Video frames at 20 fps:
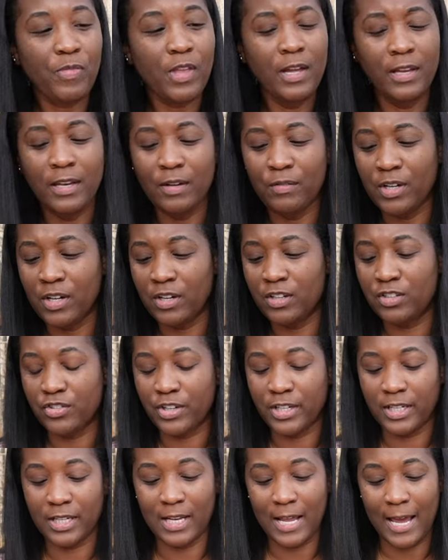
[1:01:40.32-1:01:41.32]
And then we're going to
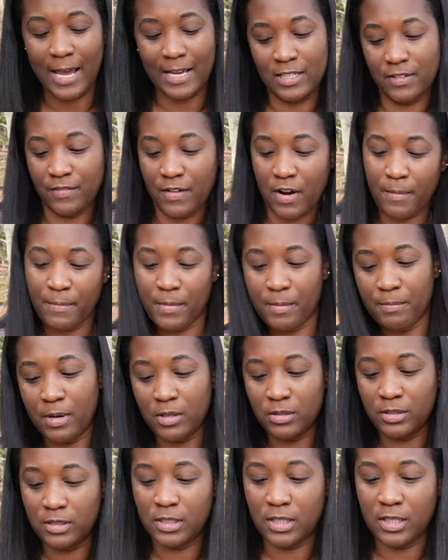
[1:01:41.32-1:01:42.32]
drink the last of our
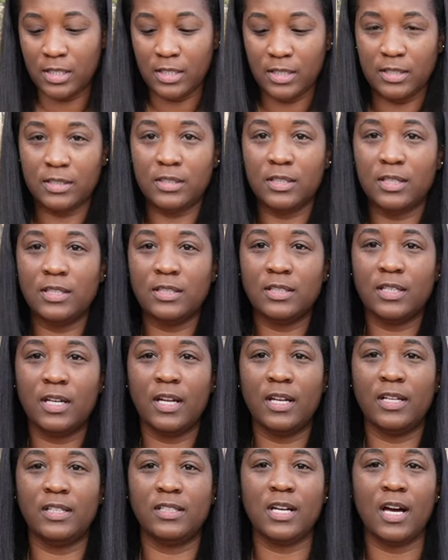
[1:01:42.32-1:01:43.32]
mimosa. So let's
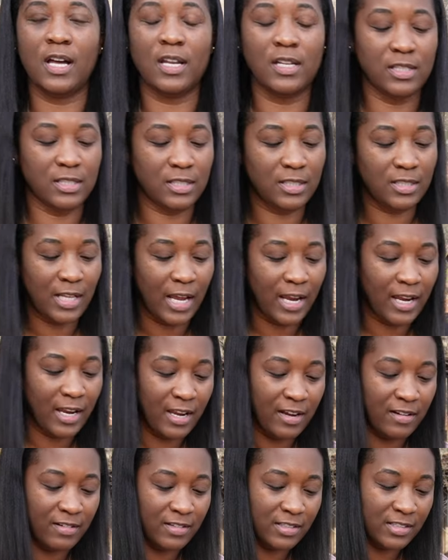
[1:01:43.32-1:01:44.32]
cut into our little steak
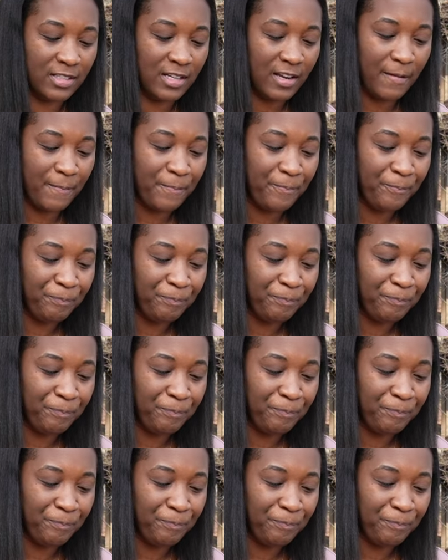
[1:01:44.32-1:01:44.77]
here and see.